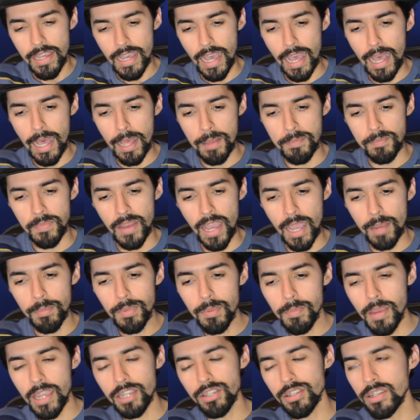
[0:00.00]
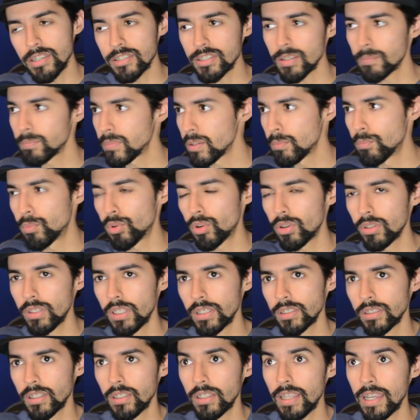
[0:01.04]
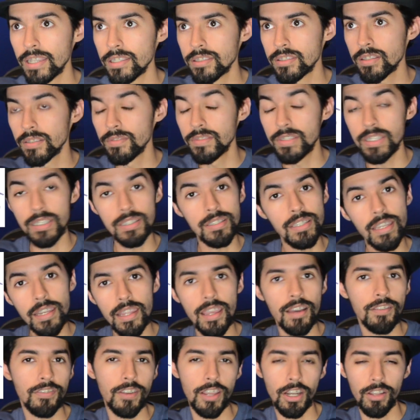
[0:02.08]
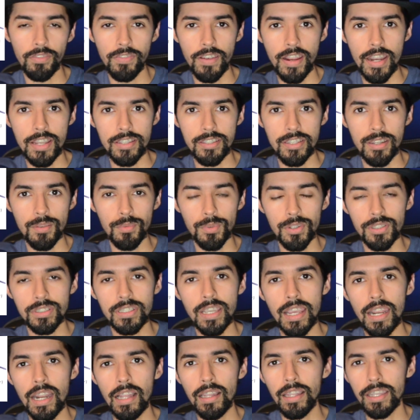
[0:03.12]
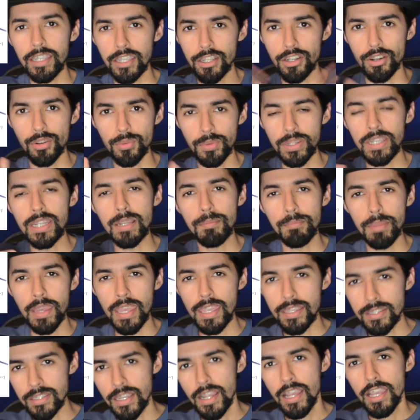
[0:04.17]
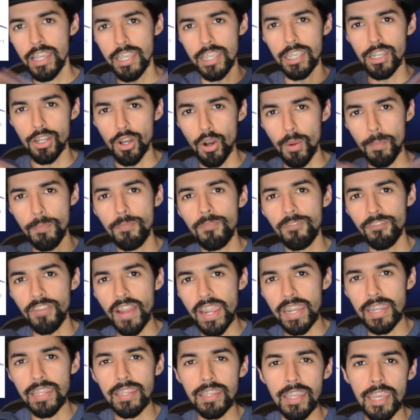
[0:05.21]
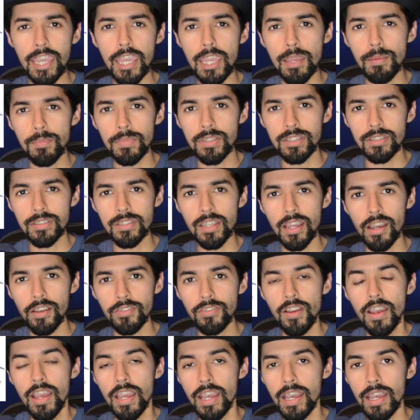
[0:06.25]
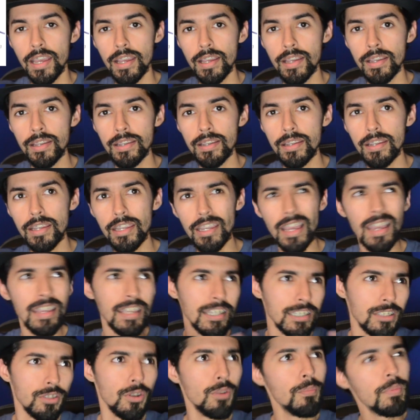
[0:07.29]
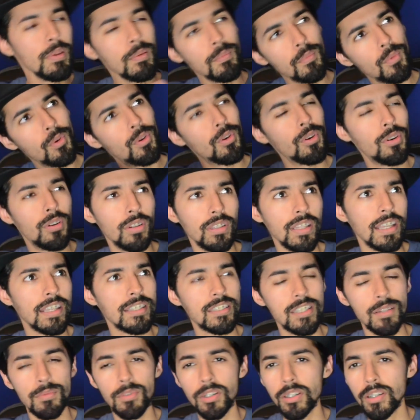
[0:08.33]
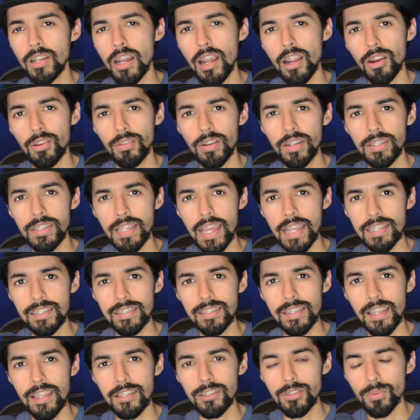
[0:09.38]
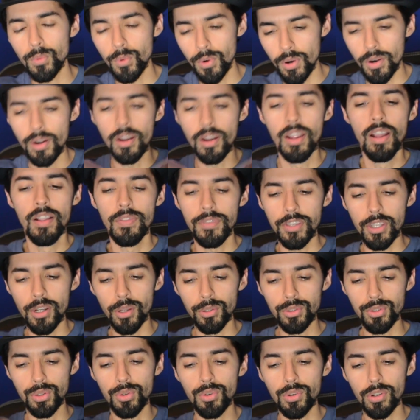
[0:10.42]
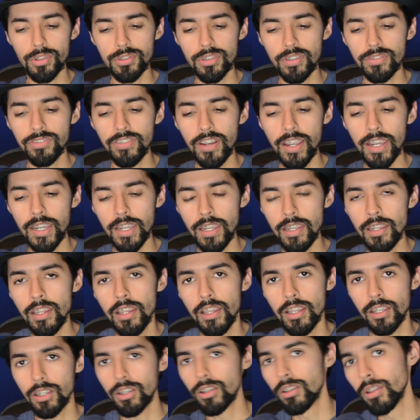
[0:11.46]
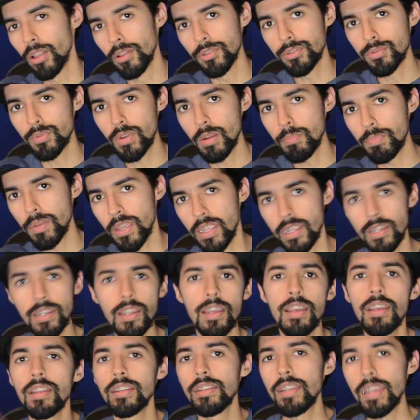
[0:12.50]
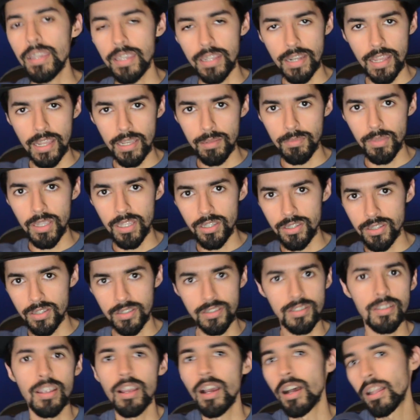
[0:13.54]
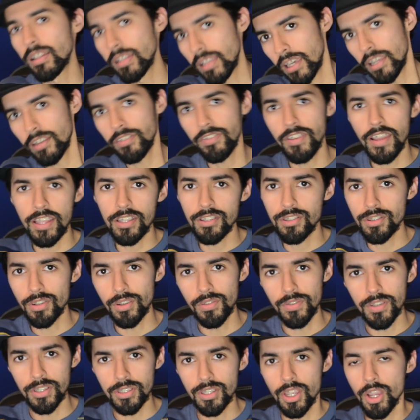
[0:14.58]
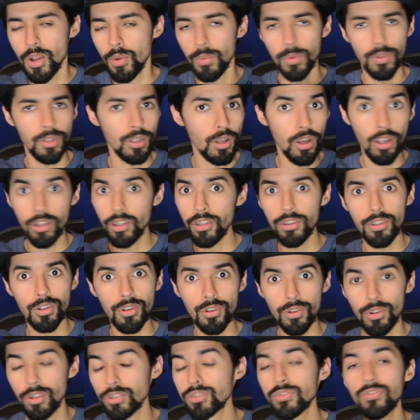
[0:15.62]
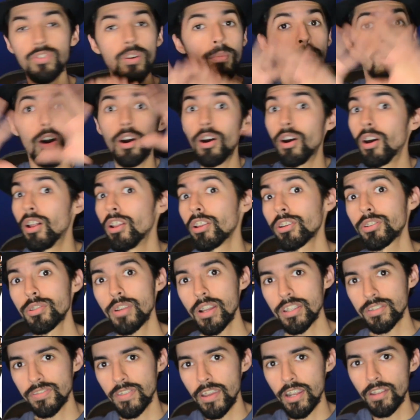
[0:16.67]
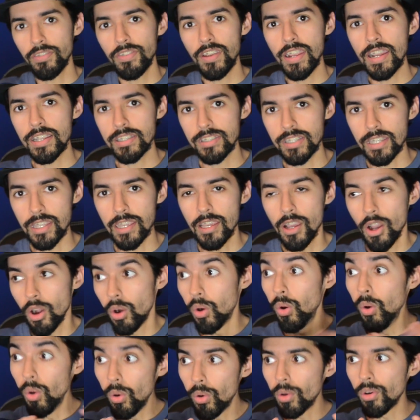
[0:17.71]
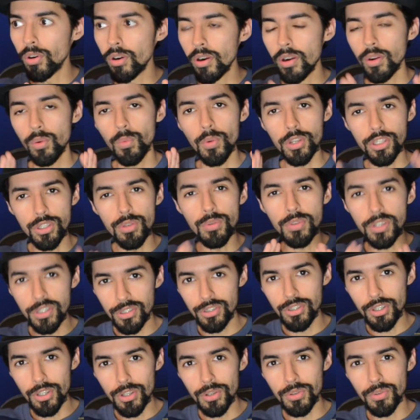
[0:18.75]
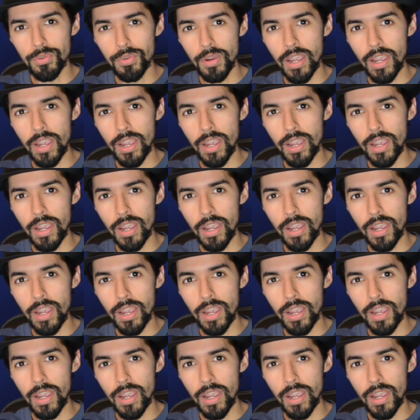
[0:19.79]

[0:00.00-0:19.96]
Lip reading: I'm imagining something more along the lines of Dissidia Final Fantasy, where it's kind of like an arena-based, you know, fighting game and stuff. I guess it would be more like Senran Kagura in that sense, where, you know, 2 girls are fighting, clothes ripping, naked animations, a lot of fan service with all of the girls from all across Final Fantasy. Or what you can do,